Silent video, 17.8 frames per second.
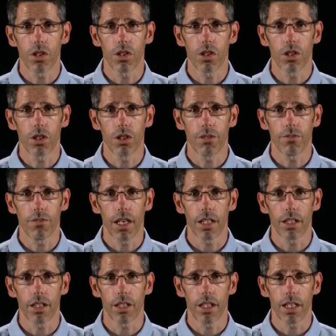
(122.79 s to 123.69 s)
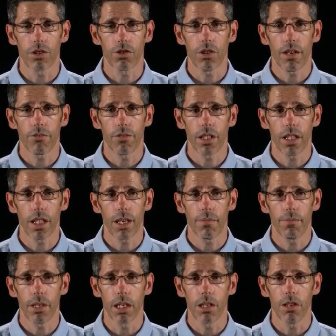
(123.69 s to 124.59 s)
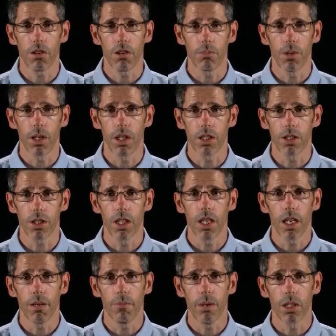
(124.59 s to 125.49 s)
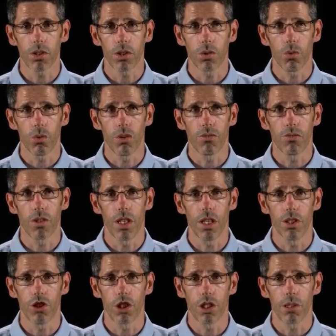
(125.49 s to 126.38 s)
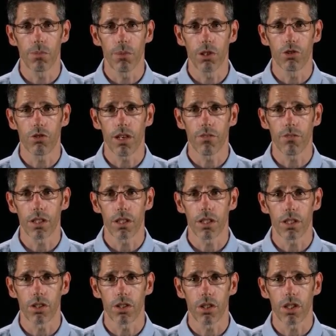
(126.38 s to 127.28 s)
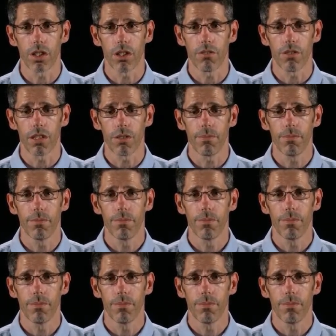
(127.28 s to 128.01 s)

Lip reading: advantage of the fact that their traffic can be anonymised amongst all of the legitimate traffic that is occurring.